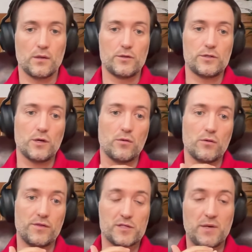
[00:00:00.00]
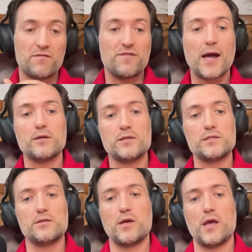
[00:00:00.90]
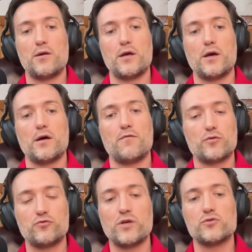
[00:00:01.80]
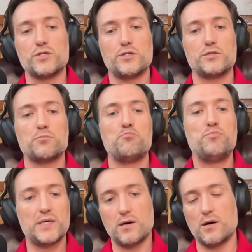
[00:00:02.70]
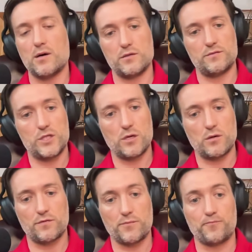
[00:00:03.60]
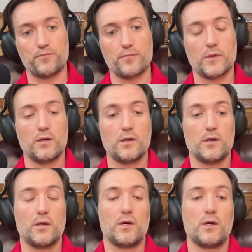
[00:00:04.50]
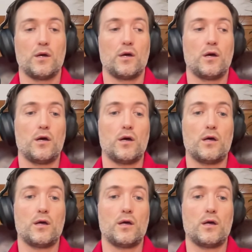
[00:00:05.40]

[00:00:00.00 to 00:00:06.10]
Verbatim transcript: So there's been violence in the area for 2,000 years because of geography. Uh,